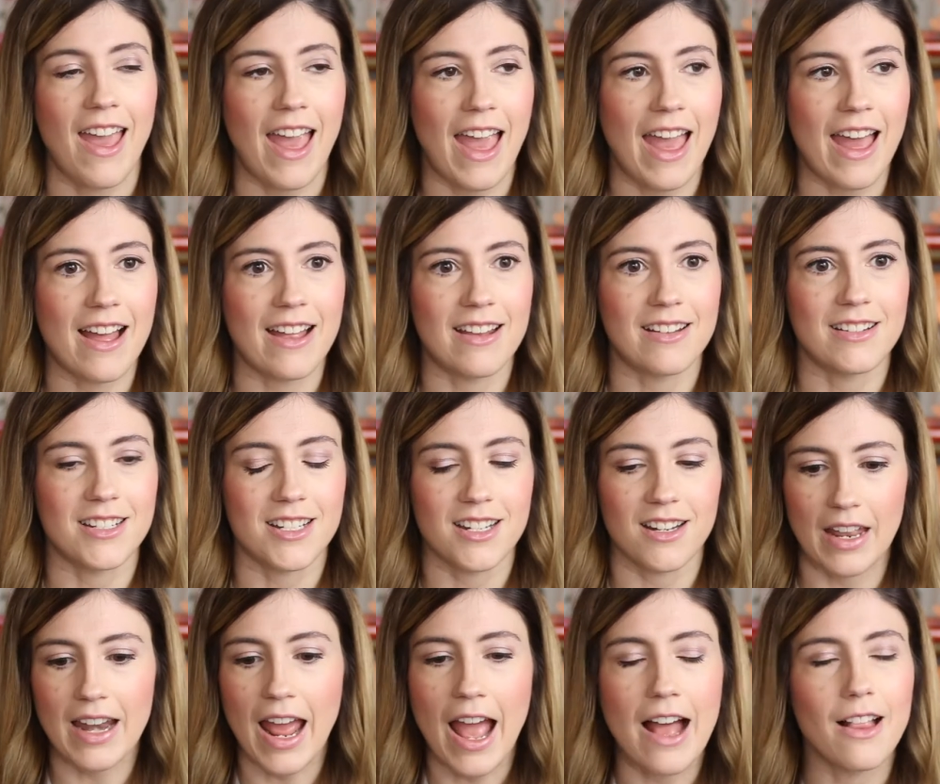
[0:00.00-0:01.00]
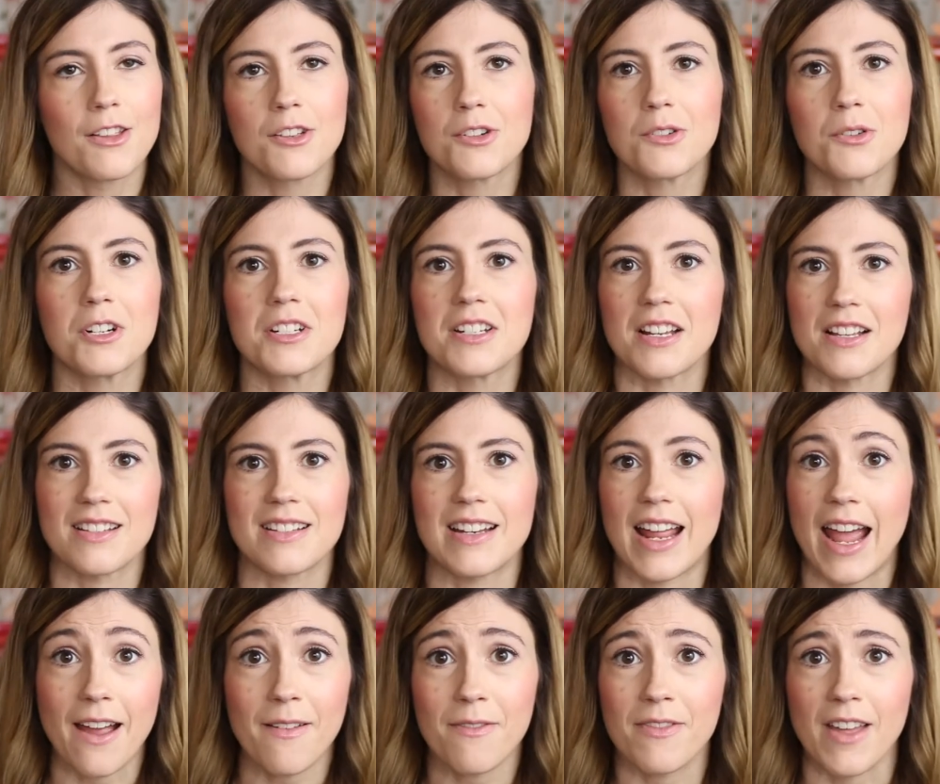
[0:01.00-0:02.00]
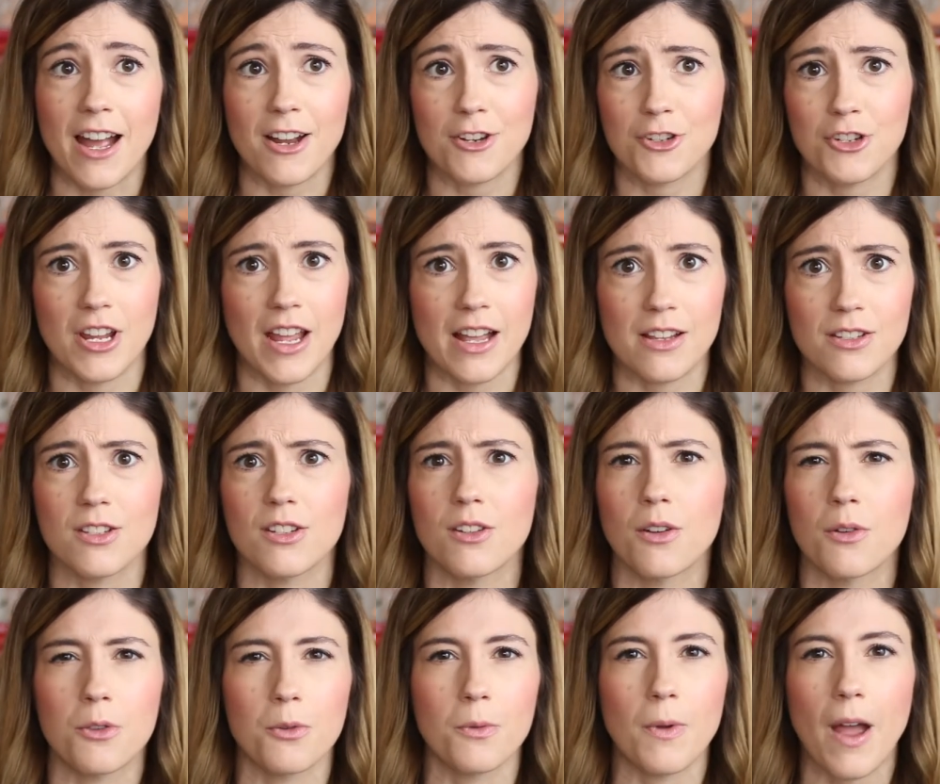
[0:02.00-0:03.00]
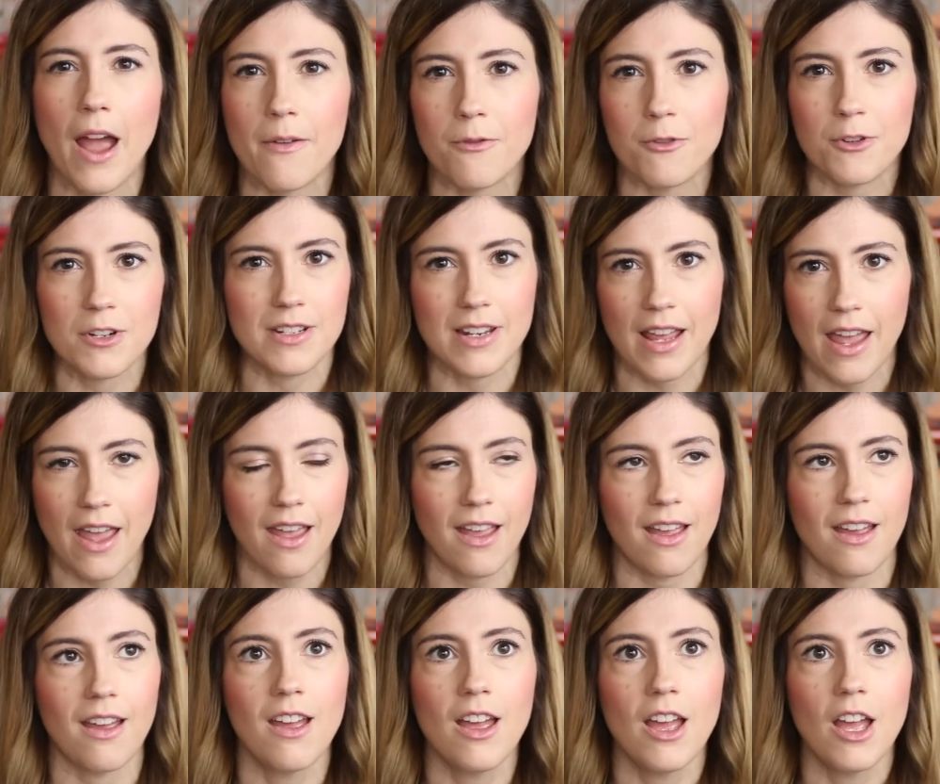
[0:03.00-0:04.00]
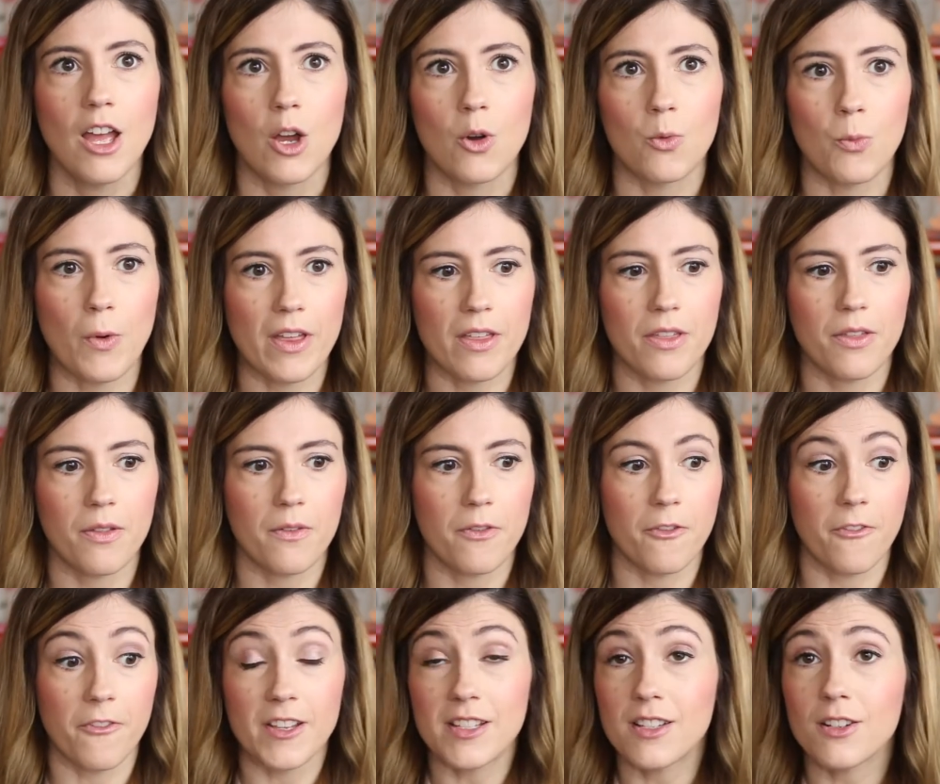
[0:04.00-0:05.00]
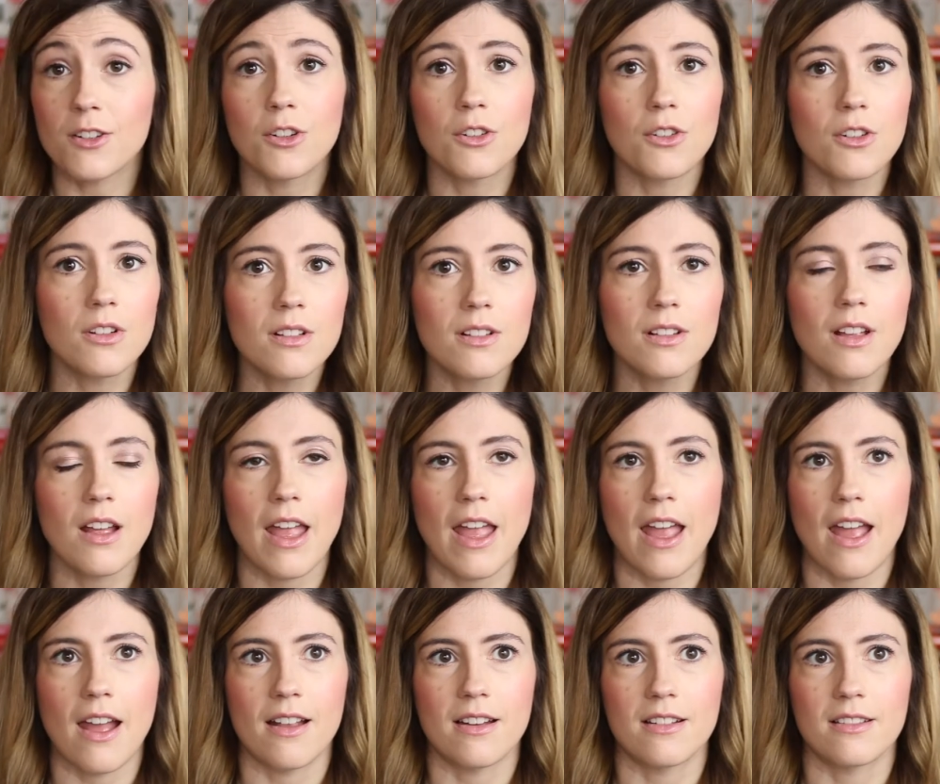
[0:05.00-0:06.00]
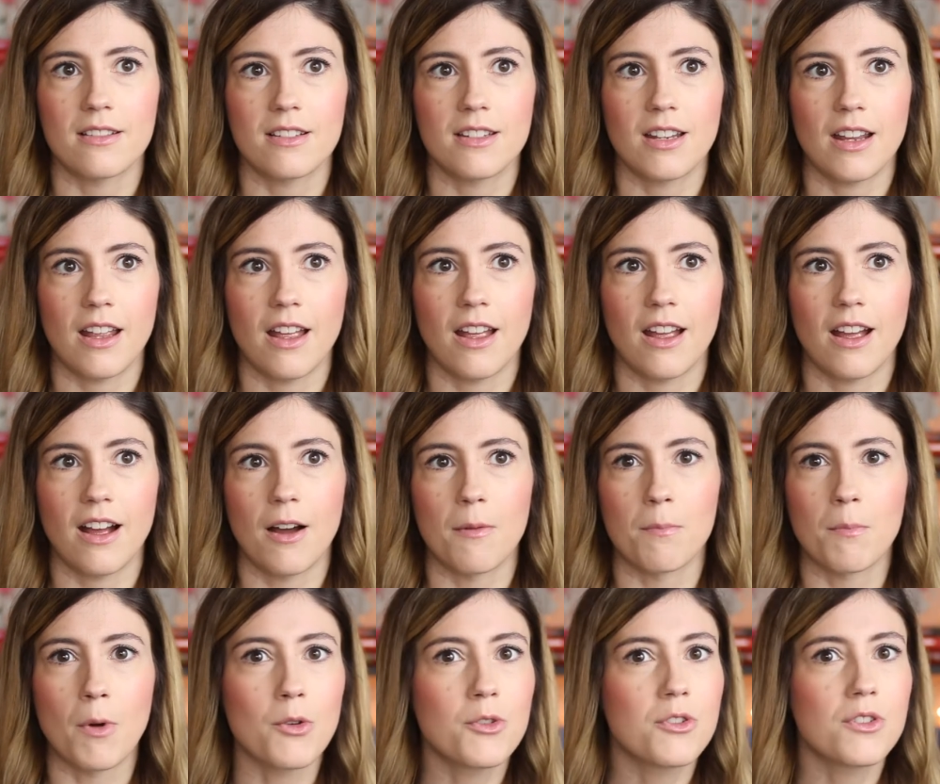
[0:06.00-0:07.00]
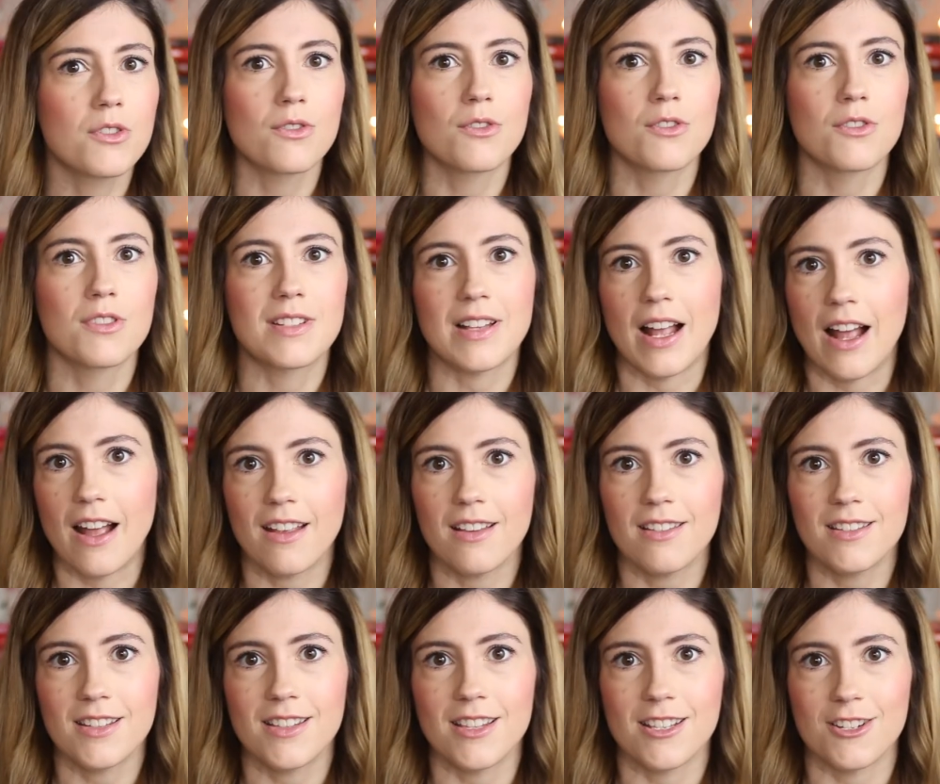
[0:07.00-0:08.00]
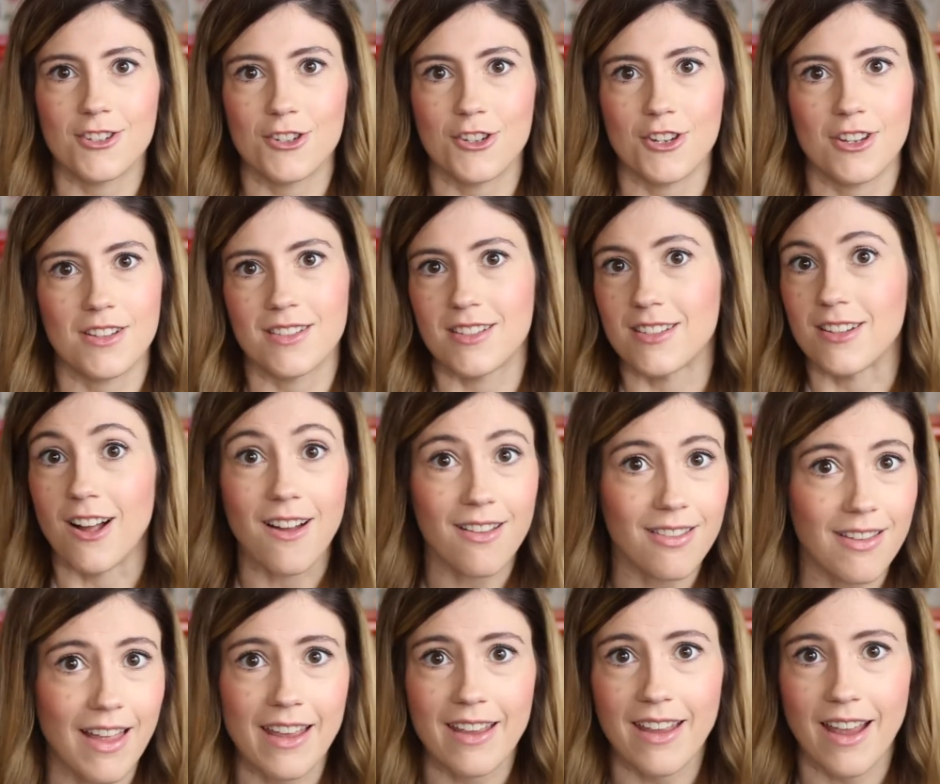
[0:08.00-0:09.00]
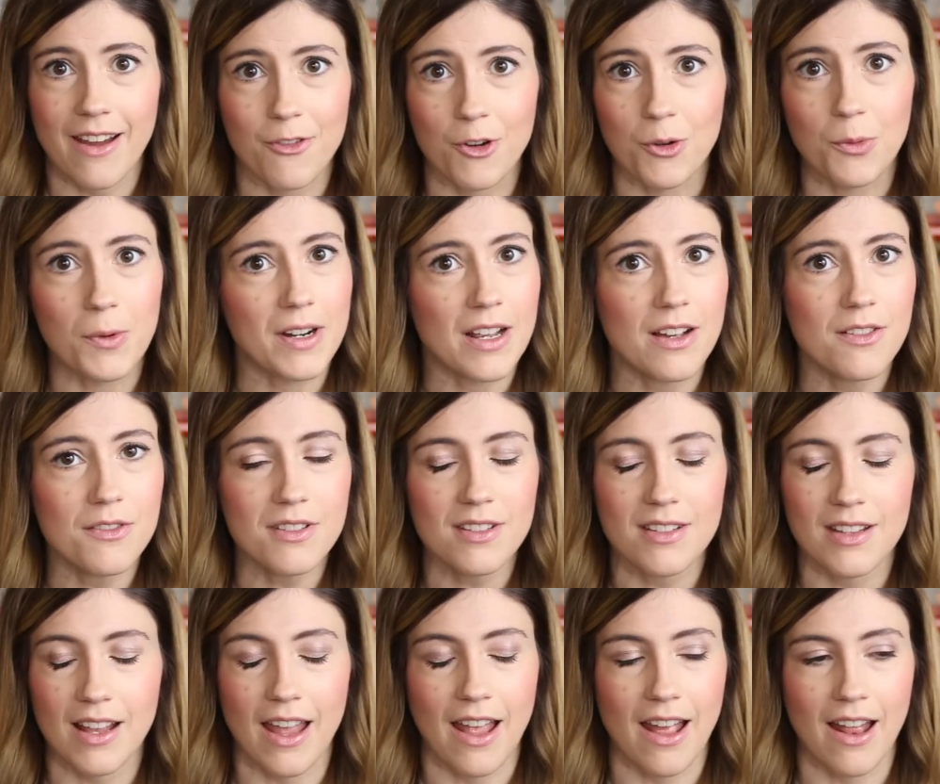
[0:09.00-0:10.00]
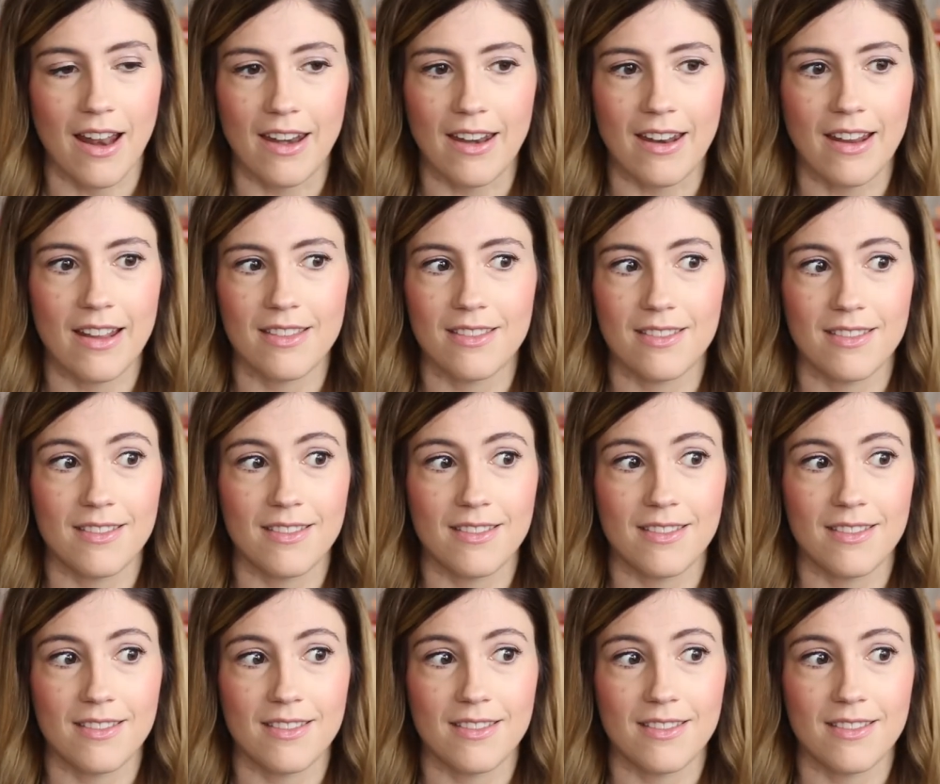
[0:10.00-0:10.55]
And Eleanor doesn't have that. She has to go through every day with physical and emotional signs that she is not like everyone else. And